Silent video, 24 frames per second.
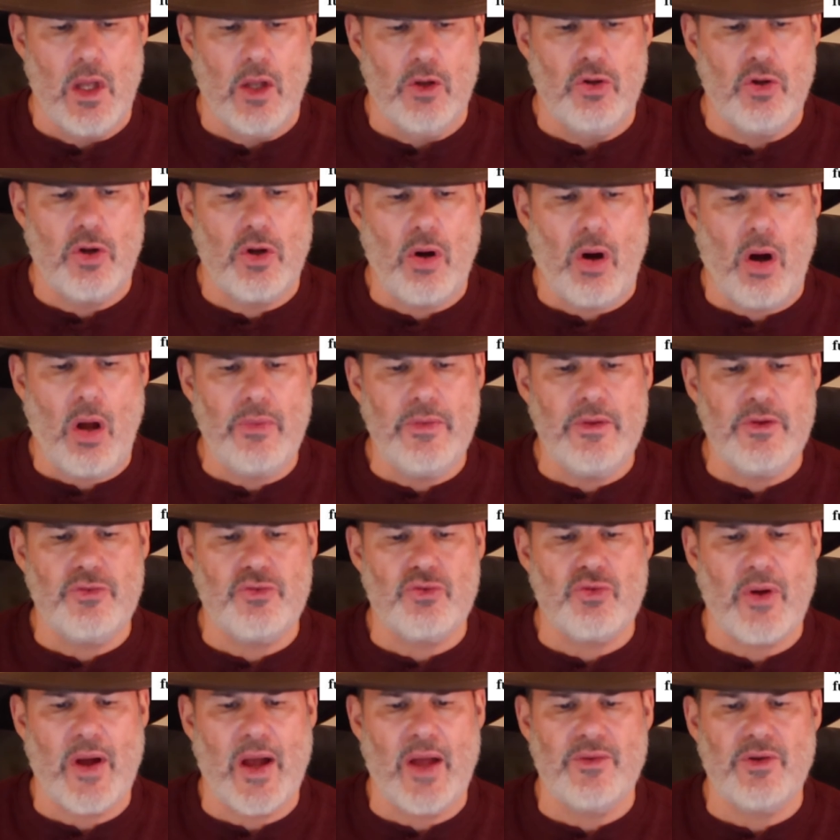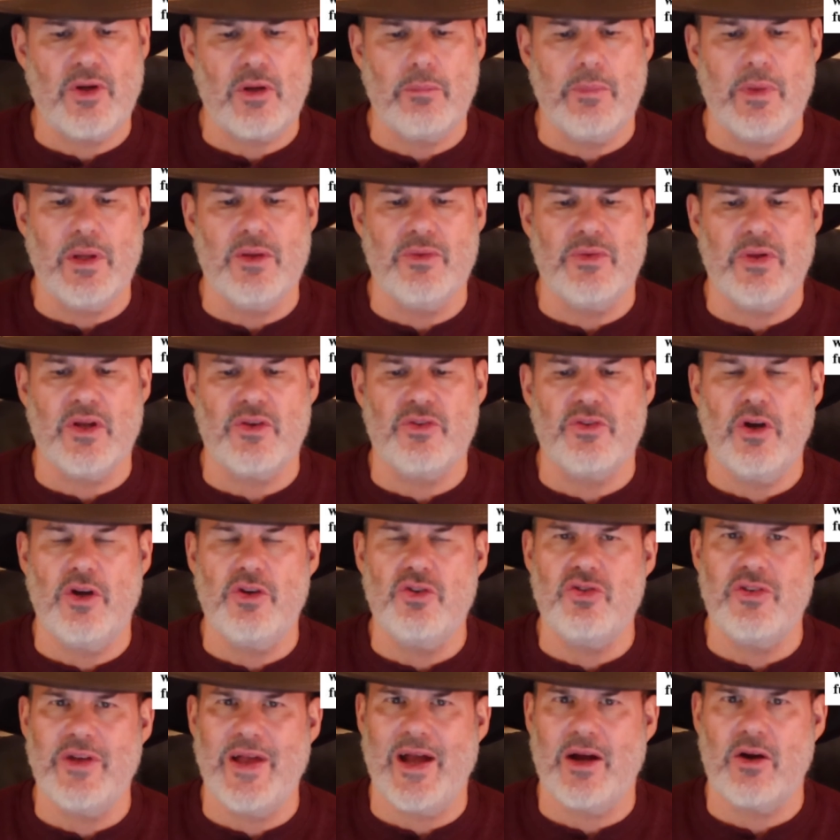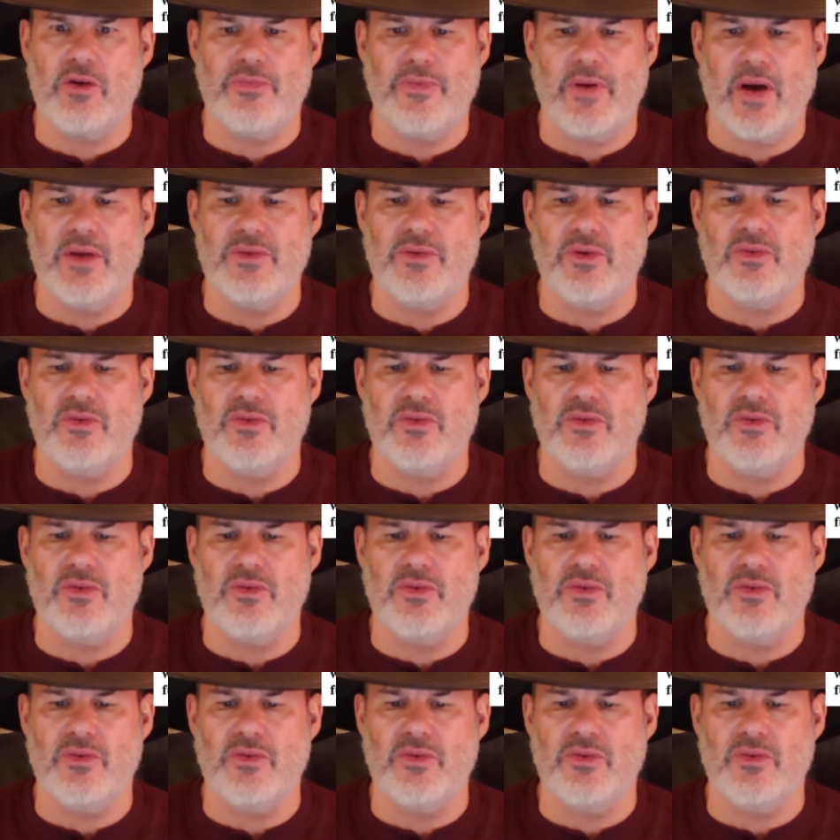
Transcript: To call this tragic means that such sacrifice